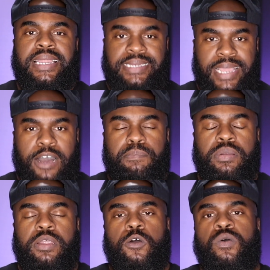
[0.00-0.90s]
down
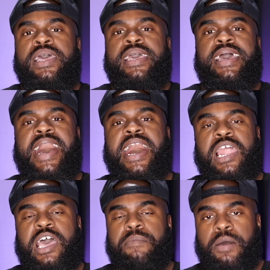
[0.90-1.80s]
below and
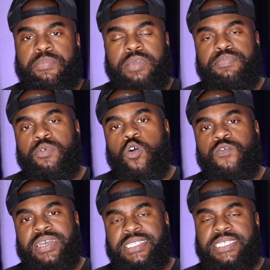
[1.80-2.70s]
holler at my people
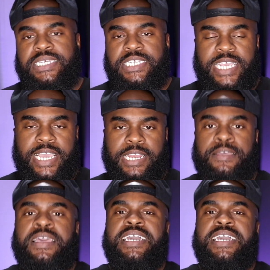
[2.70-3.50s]
over at Tiege Hanley